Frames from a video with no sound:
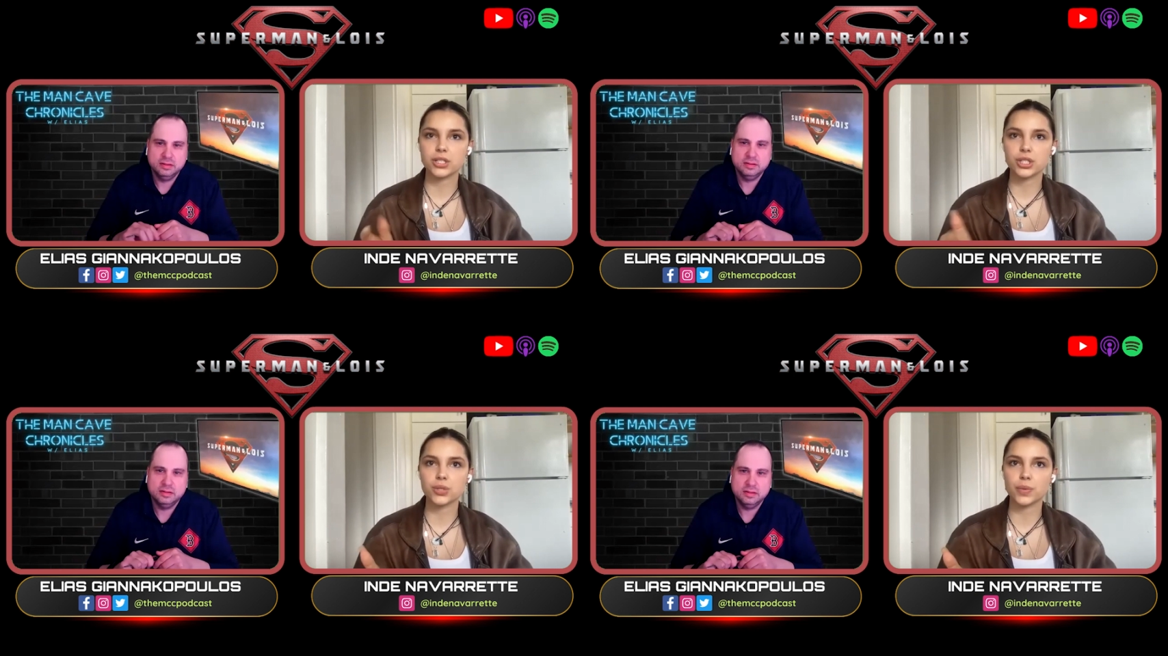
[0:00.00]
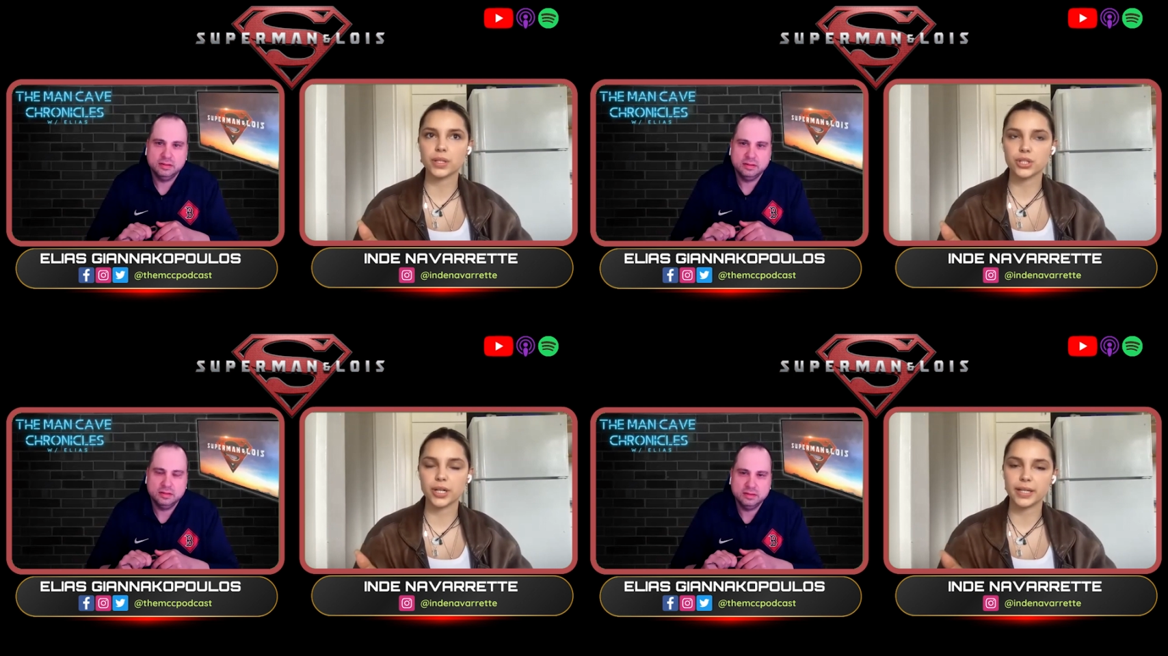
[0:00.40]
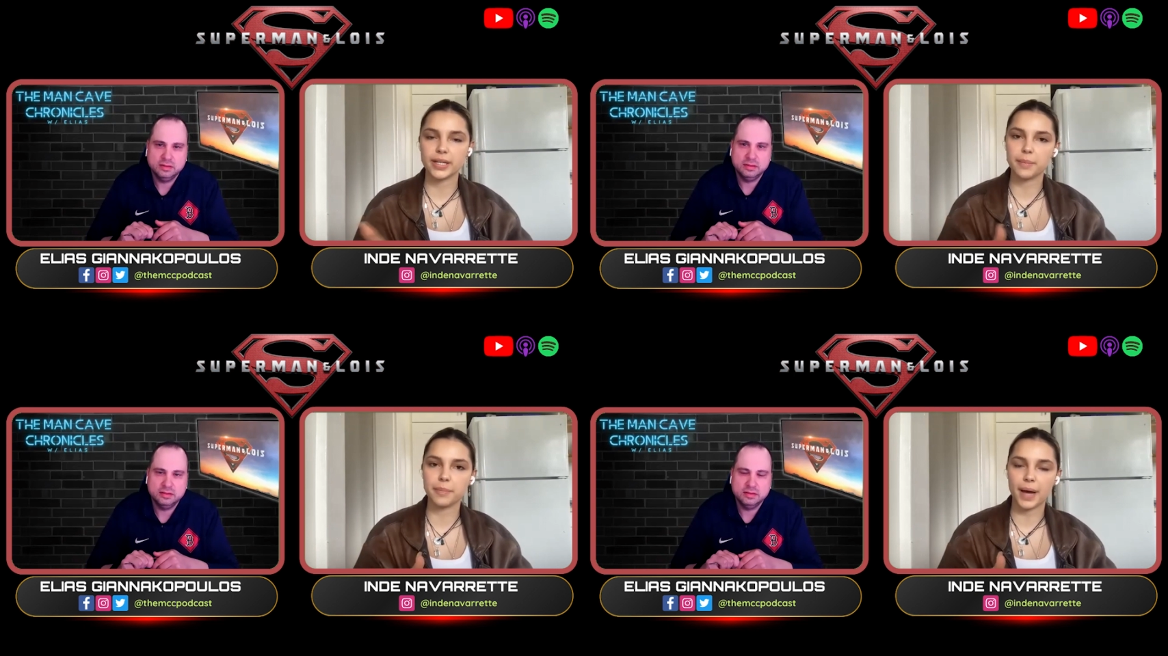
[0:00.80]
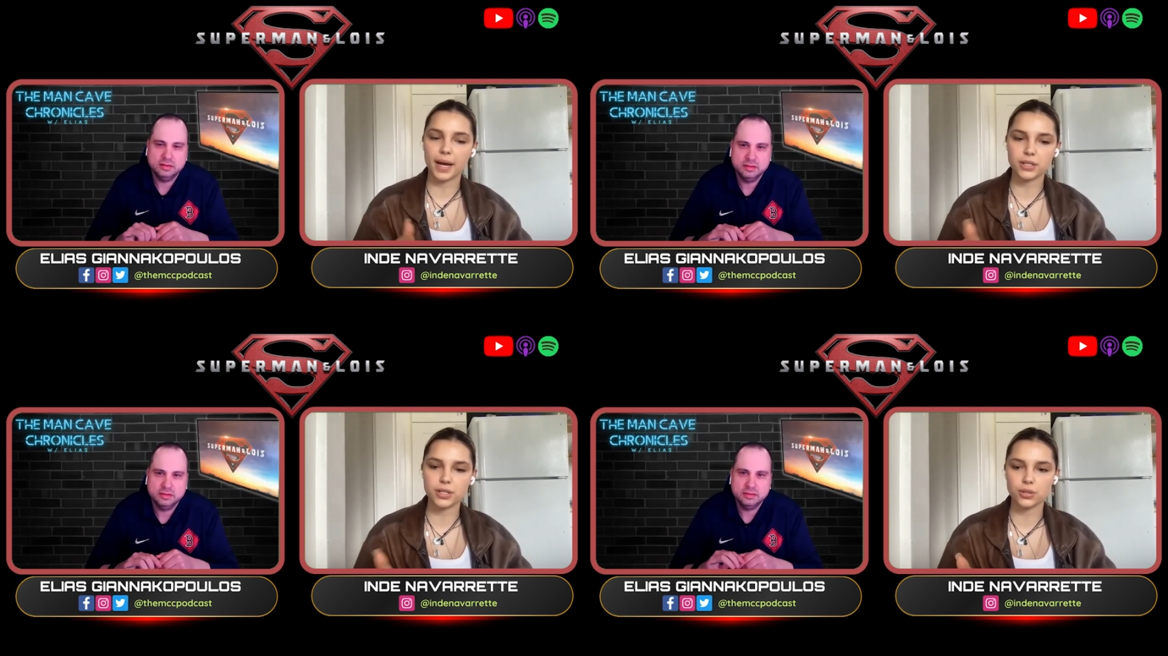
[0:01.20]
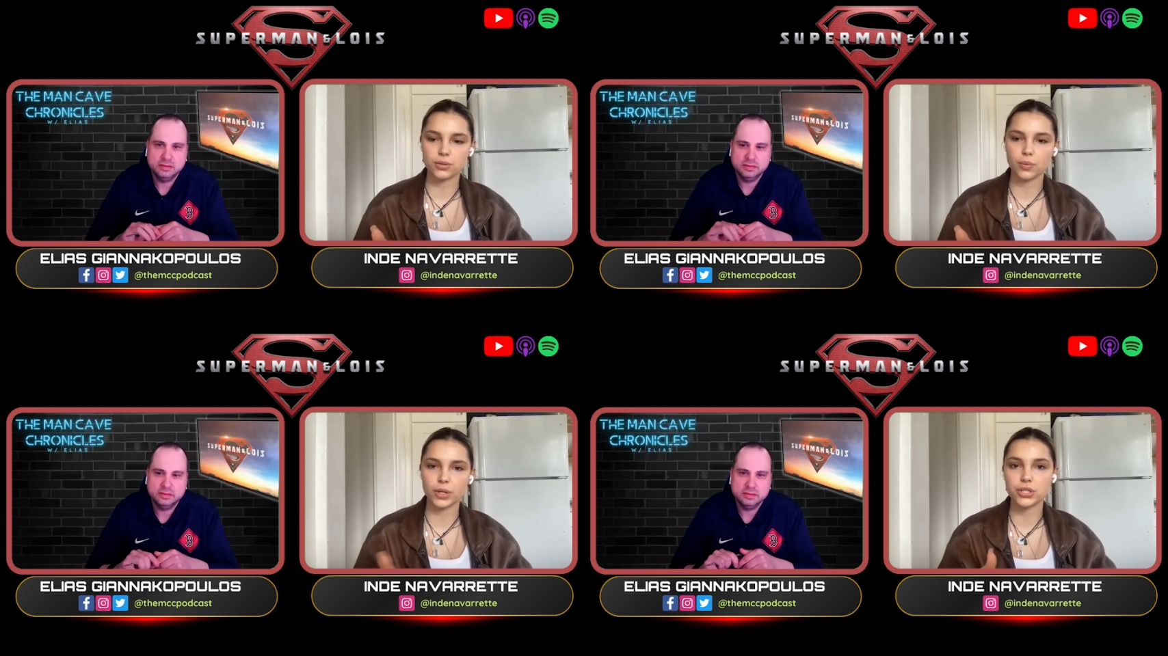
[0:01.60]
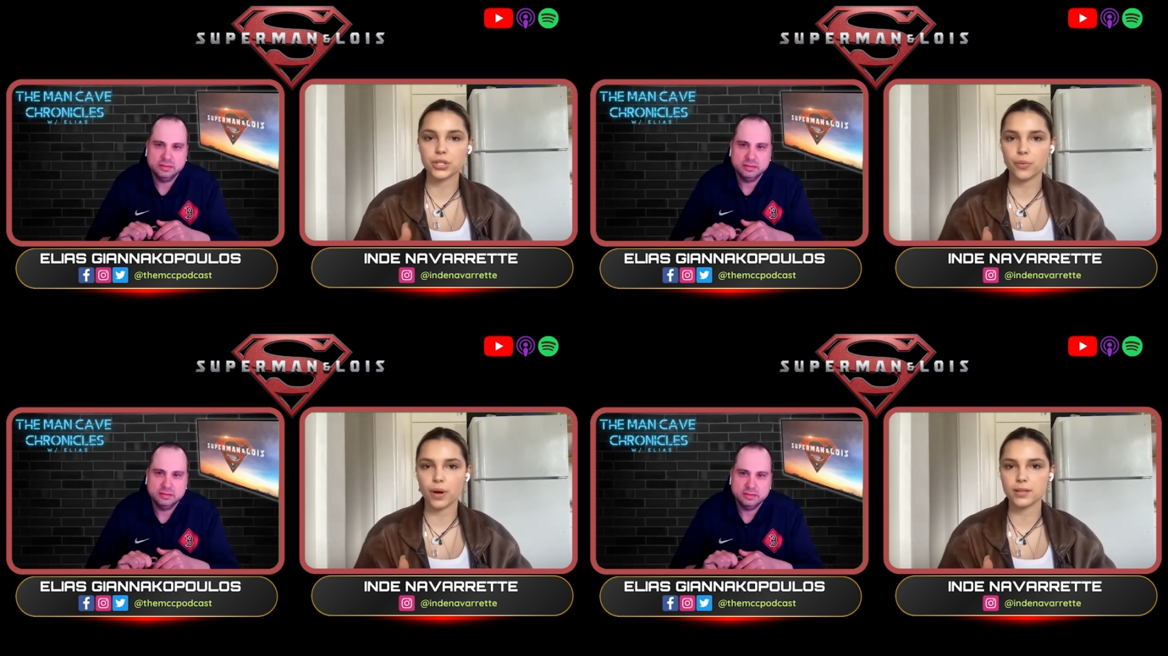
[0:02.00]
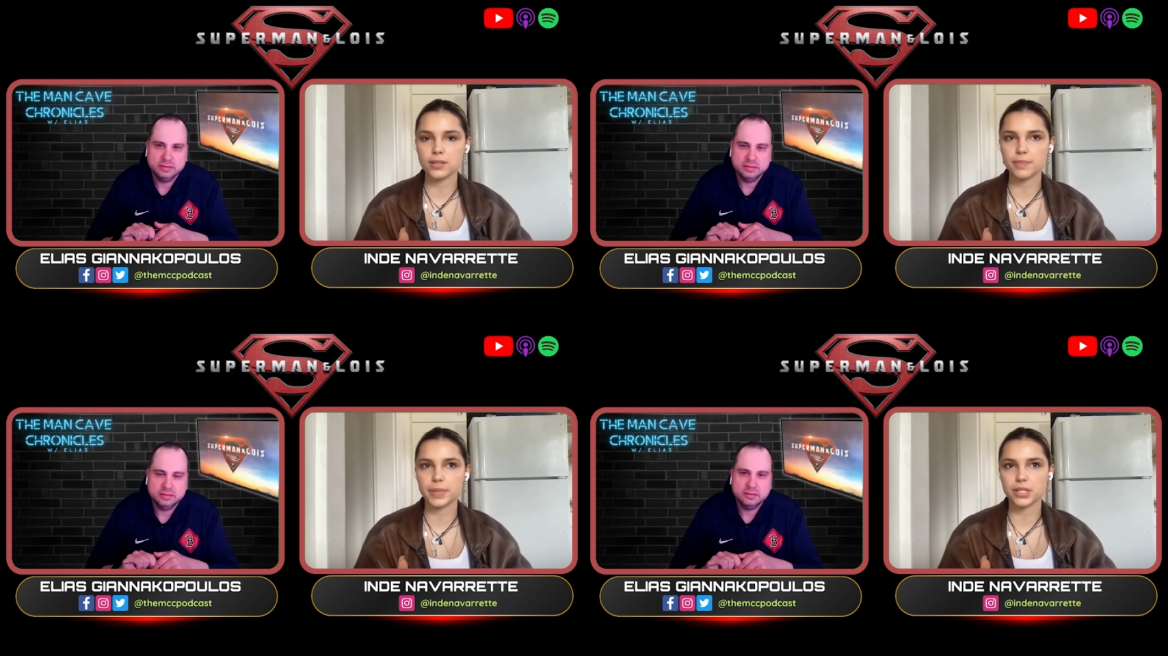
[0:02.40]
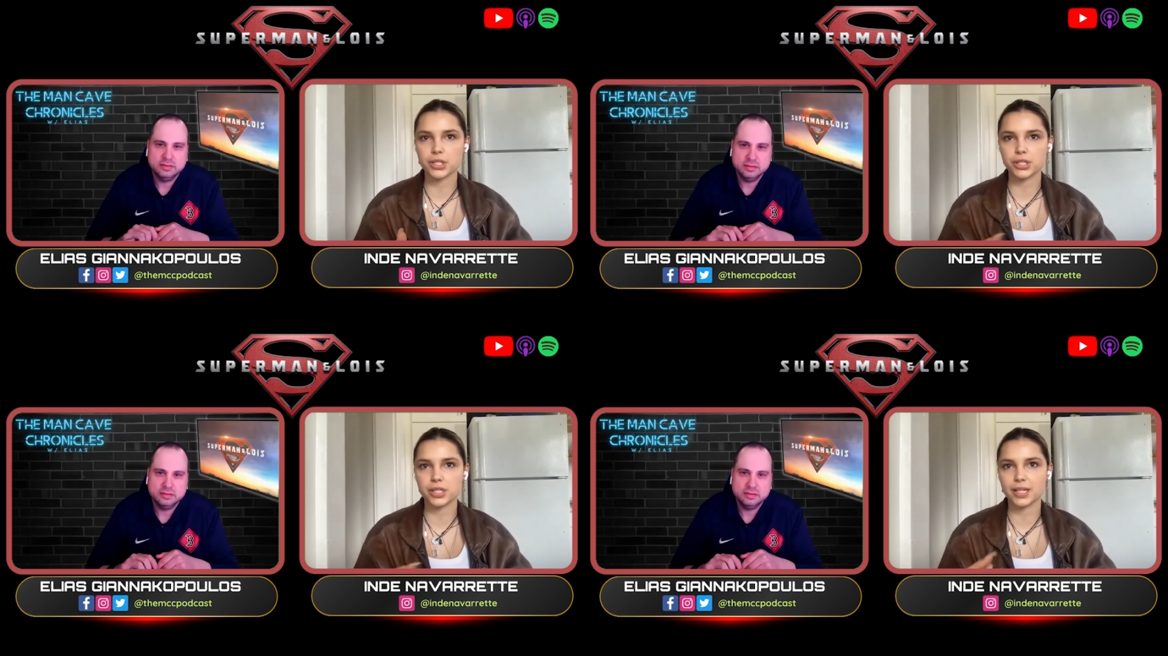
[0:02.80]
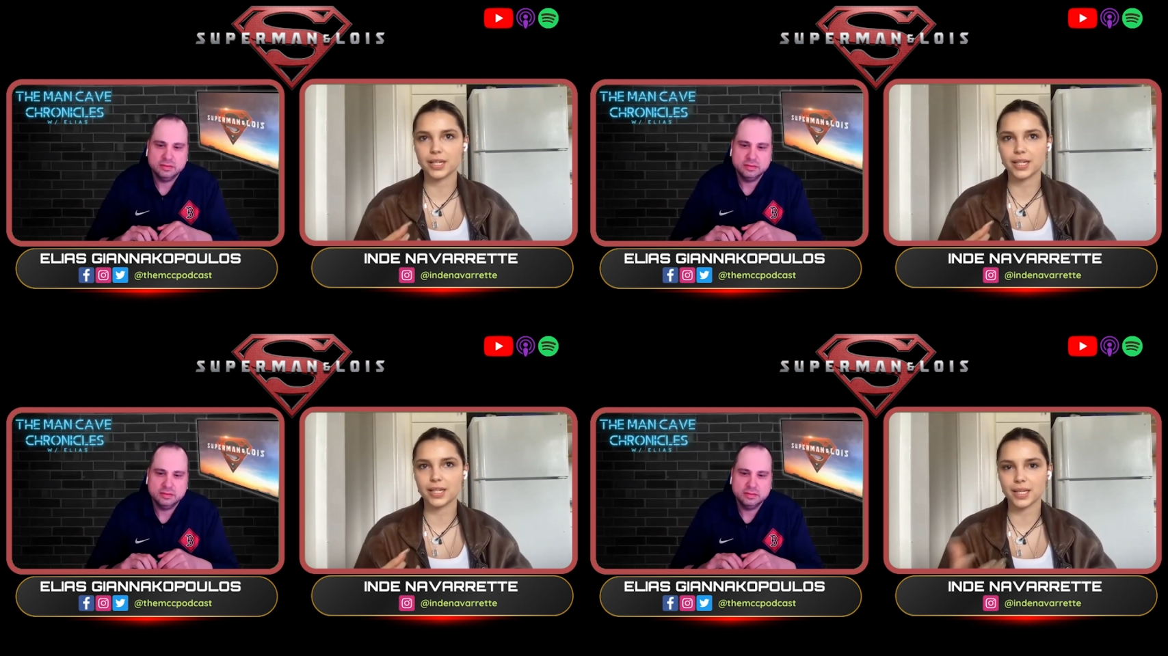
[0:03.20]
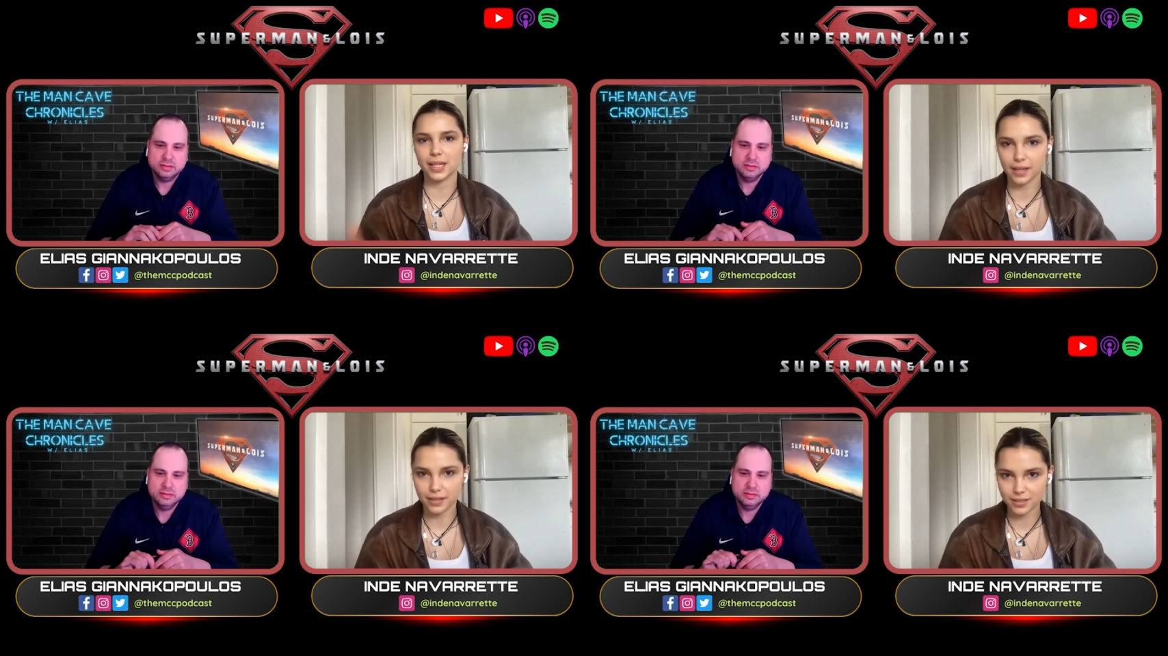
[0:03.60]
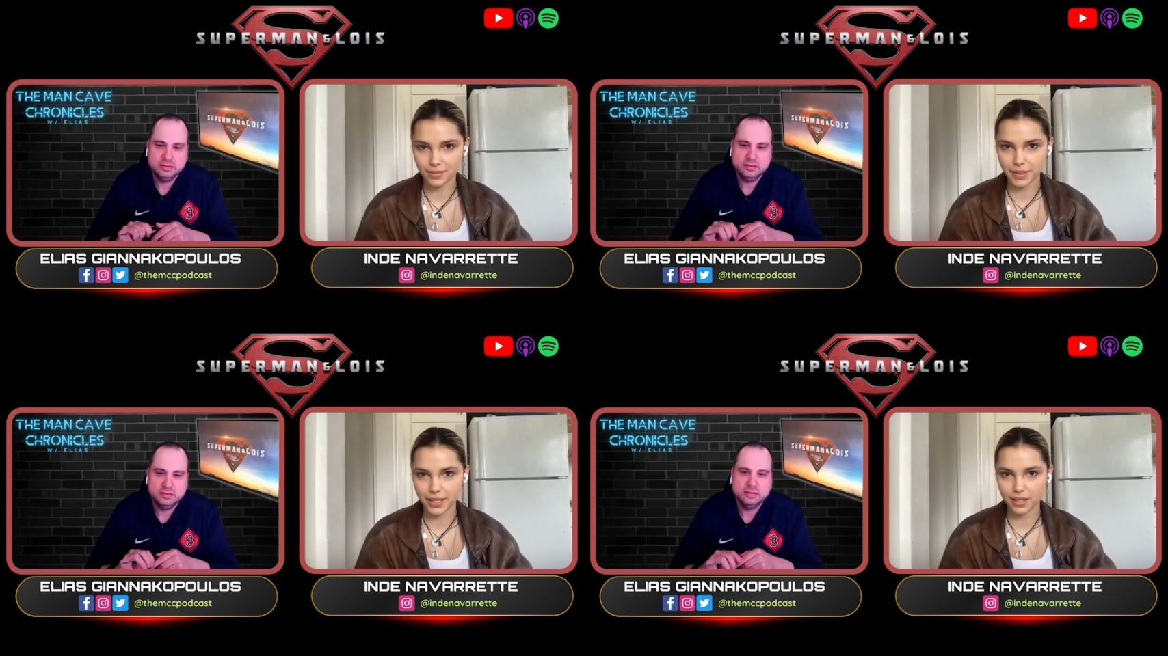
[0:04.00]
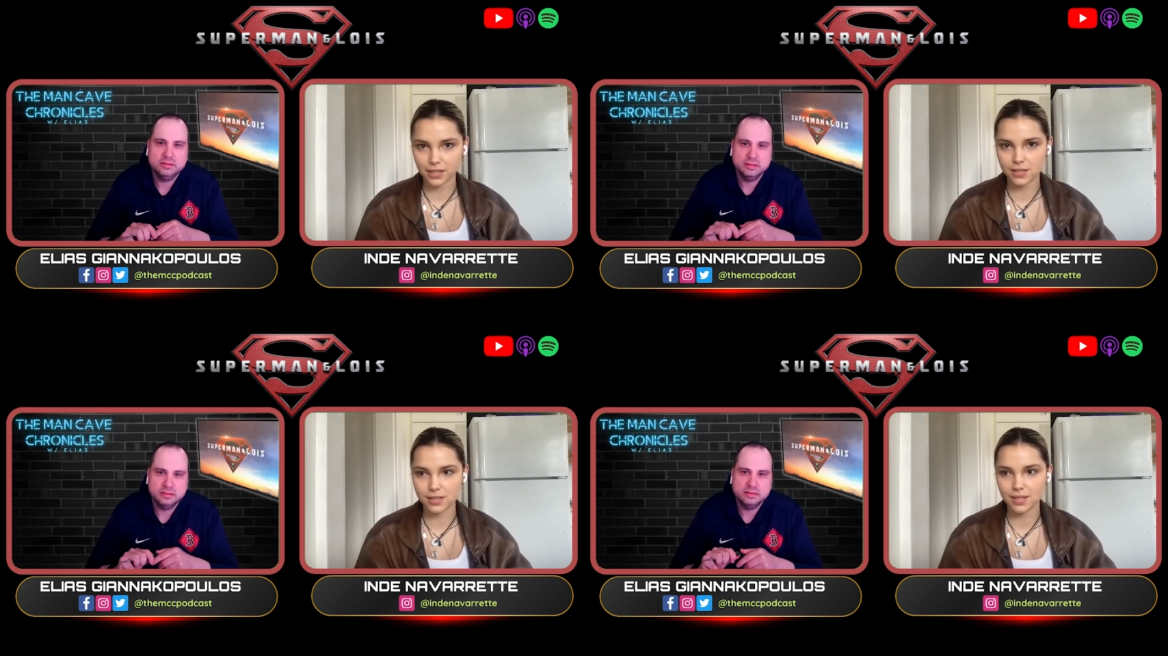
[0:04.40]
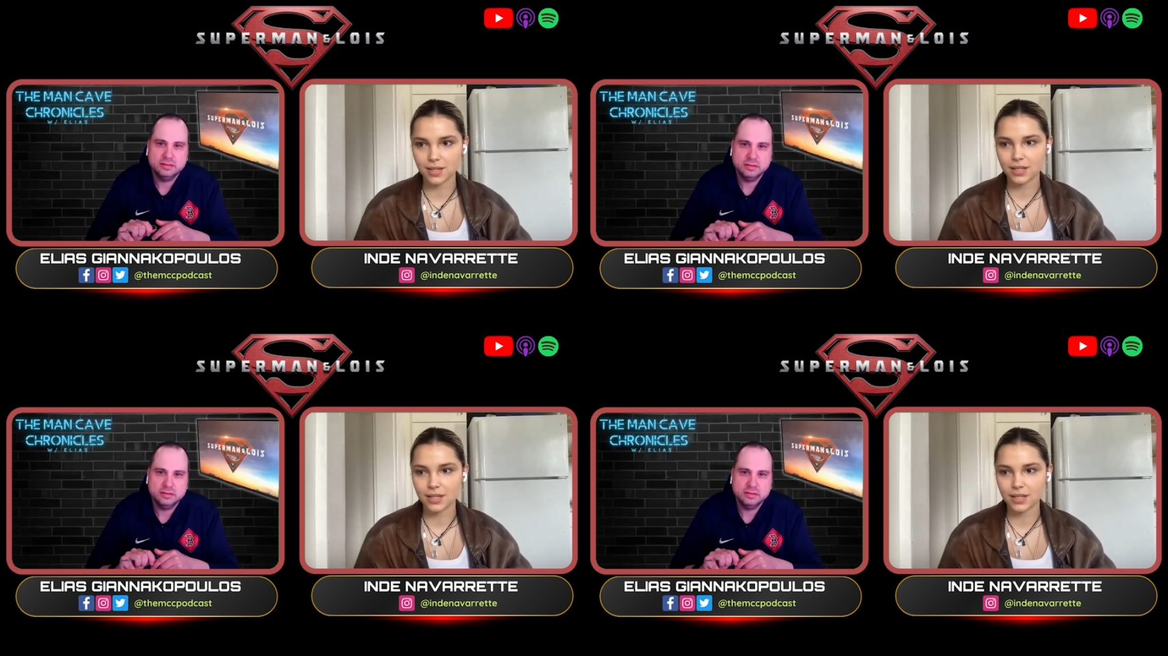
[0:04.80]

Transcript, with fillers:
Speaker 1: She's really trying to get back to where she was, but she can't because